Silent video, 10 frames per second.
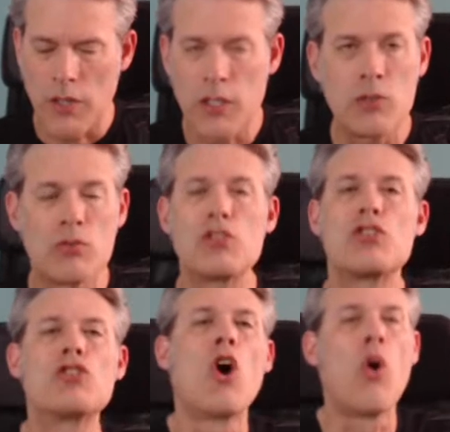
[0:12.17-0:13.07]
Thank you
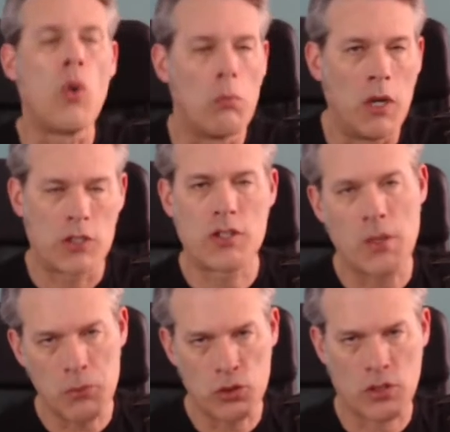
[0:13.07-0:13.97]
so much.
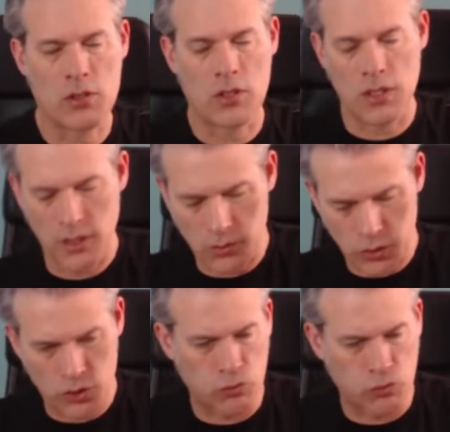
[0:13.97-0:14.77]
That music uh, was